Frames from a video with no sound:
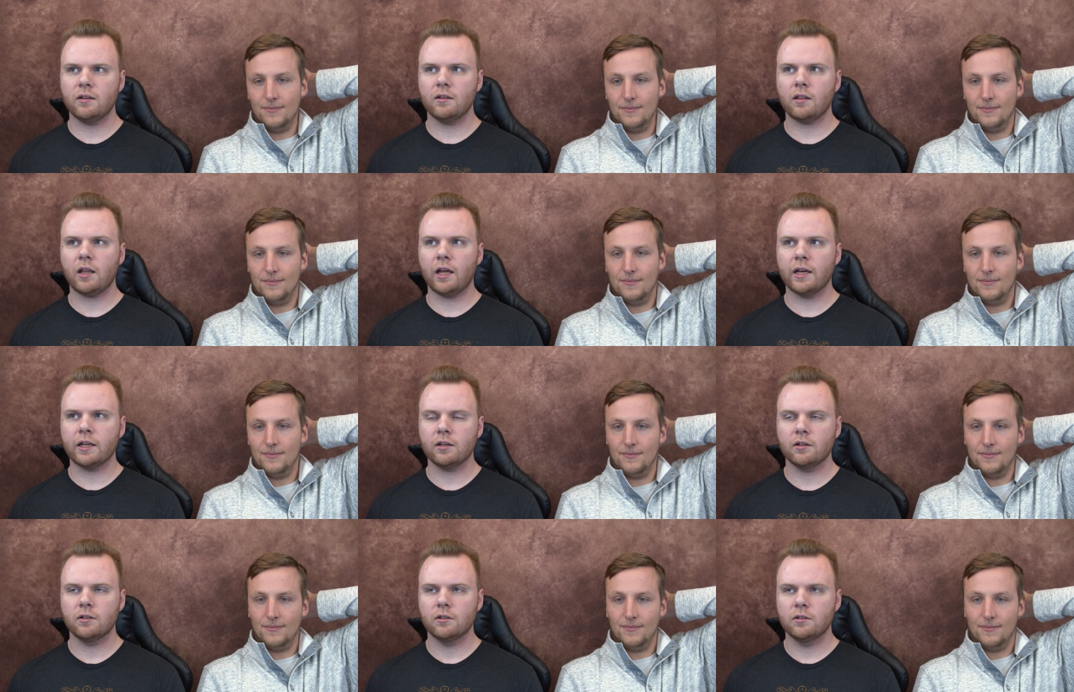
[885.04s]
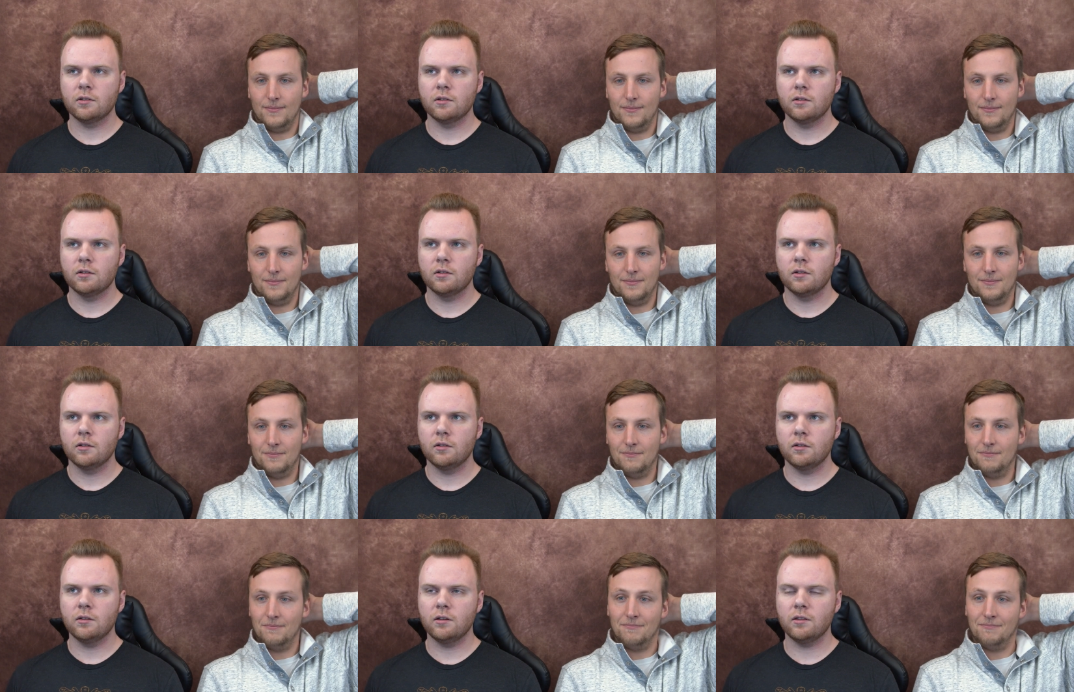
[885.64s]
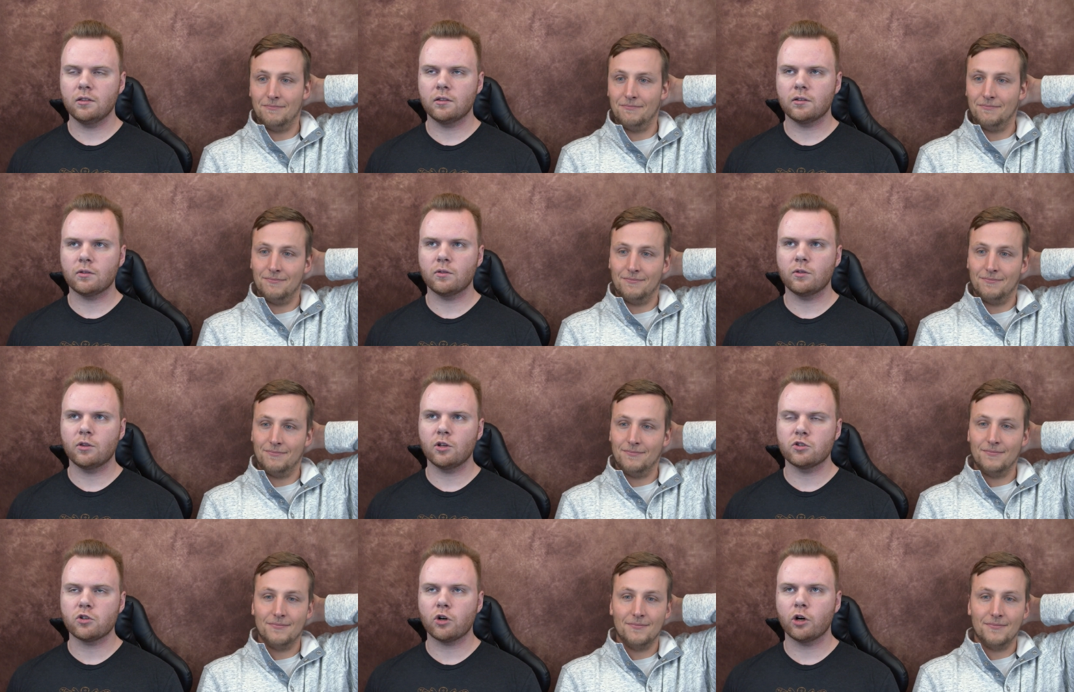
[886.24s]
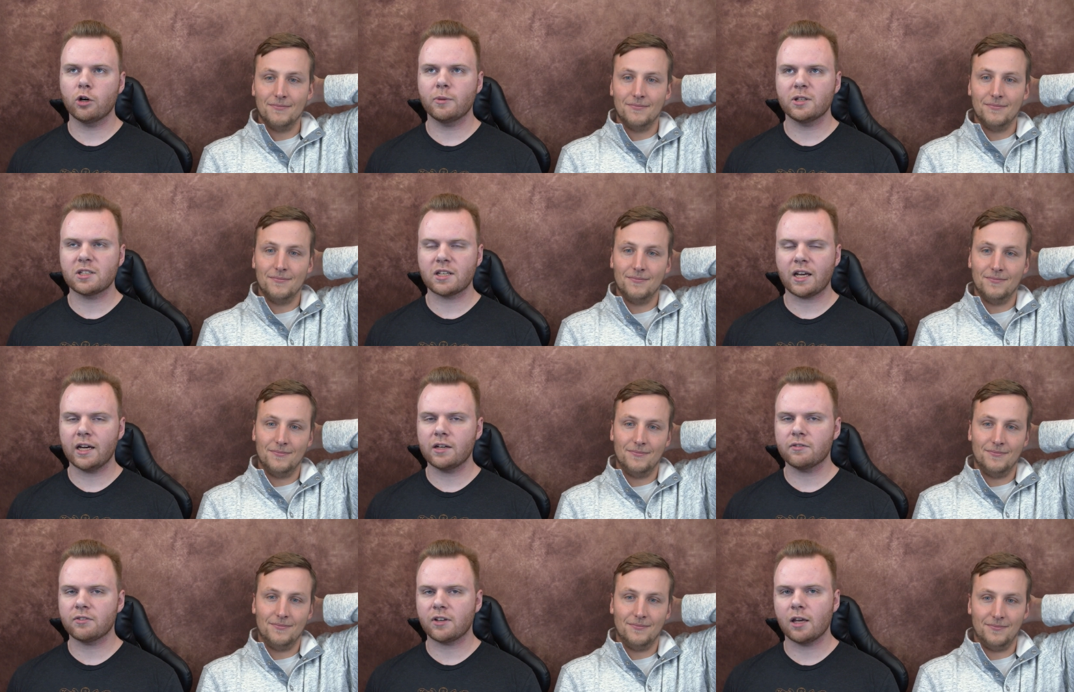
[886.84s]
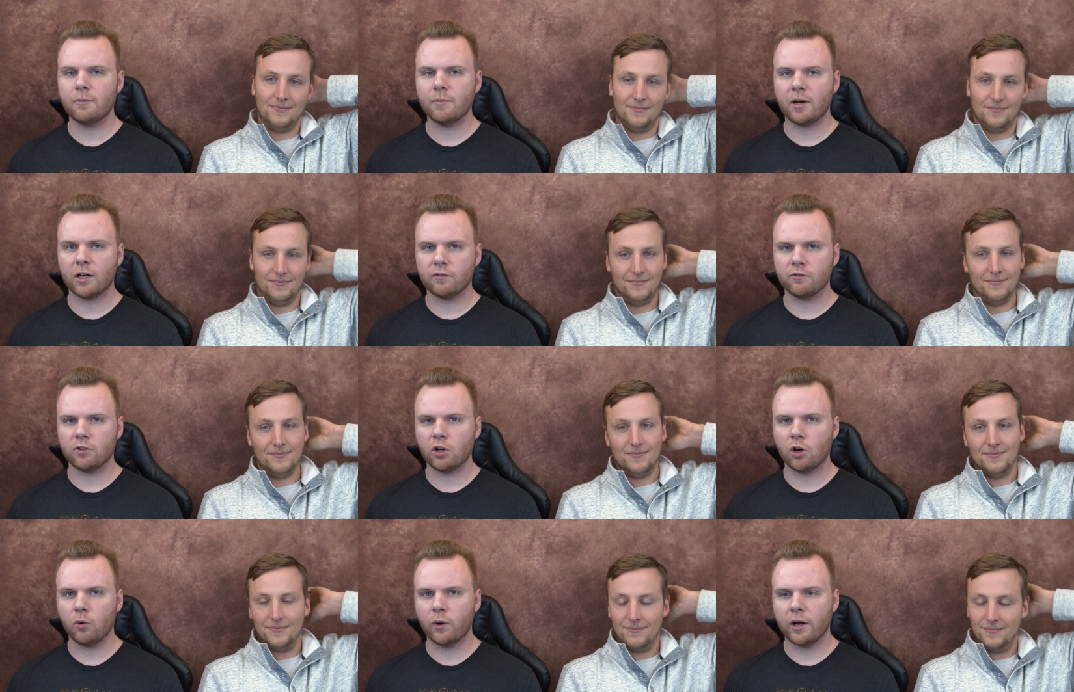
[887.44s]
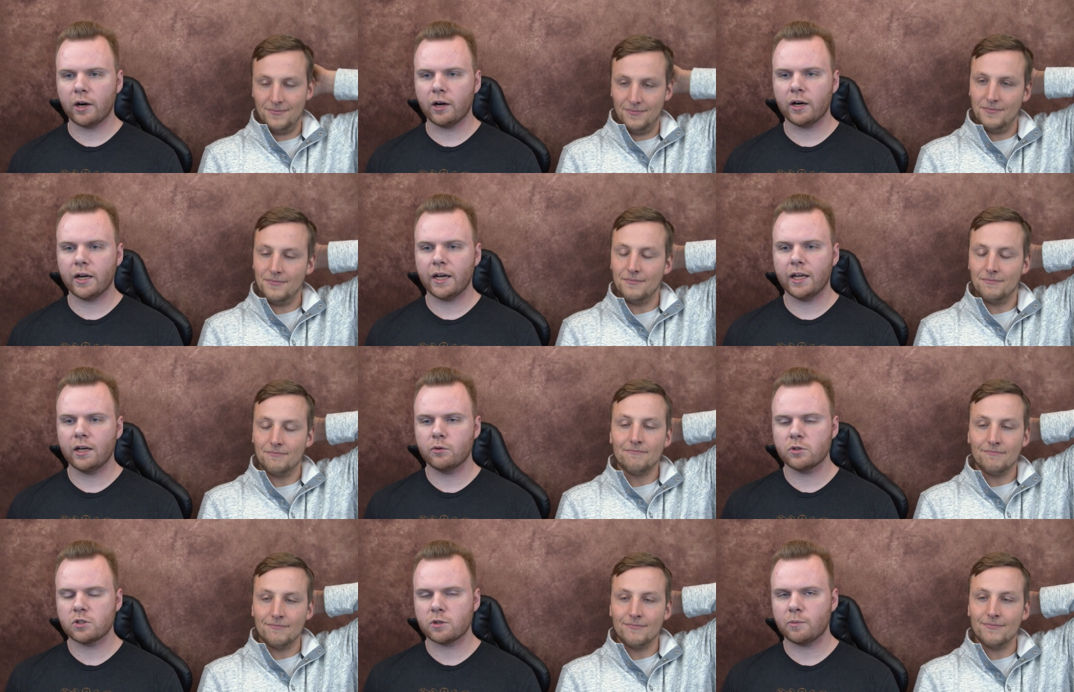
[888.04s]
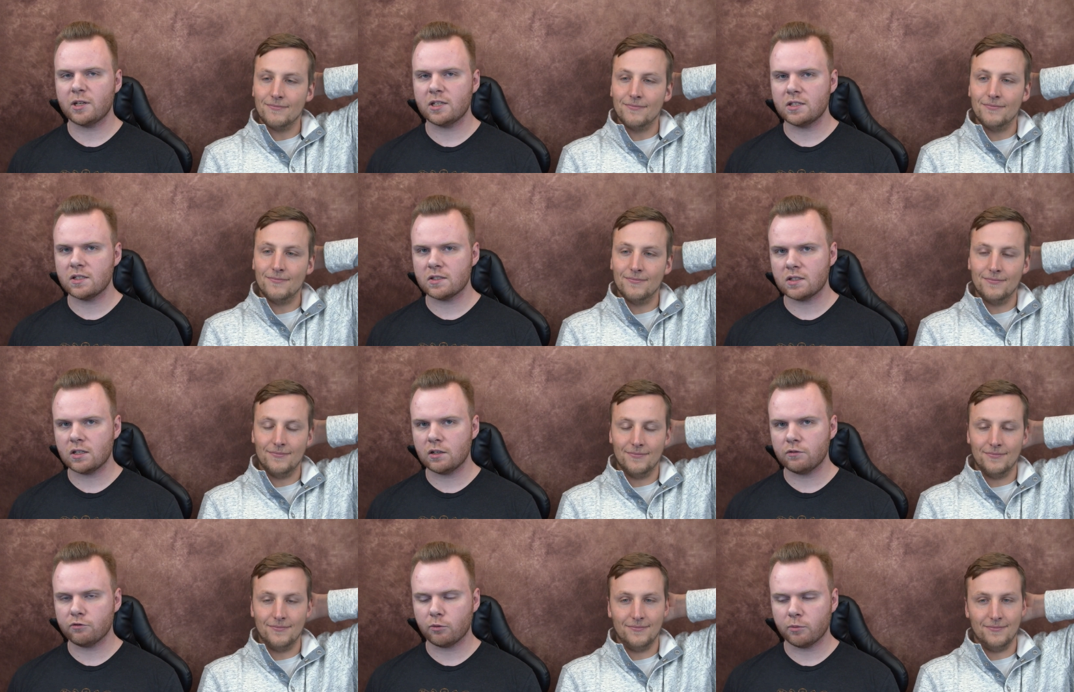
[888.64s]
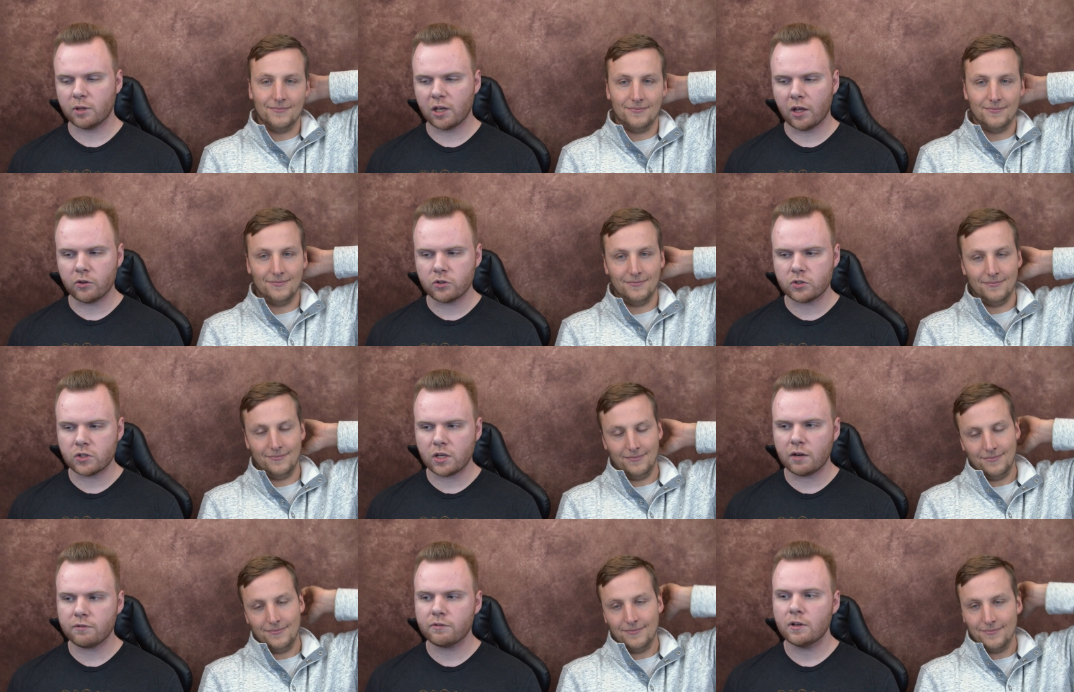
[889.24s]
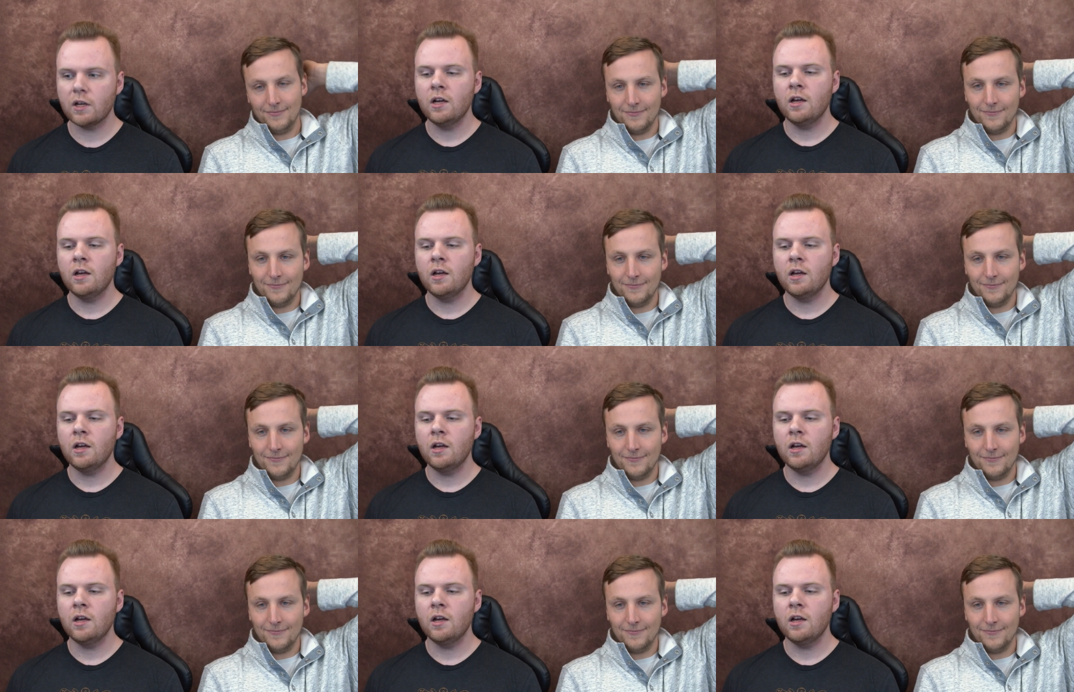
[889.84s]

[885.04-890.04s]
Speaker 1: like the tournament kind of came out of nowhere and it was a bit dissonant from the other stuff,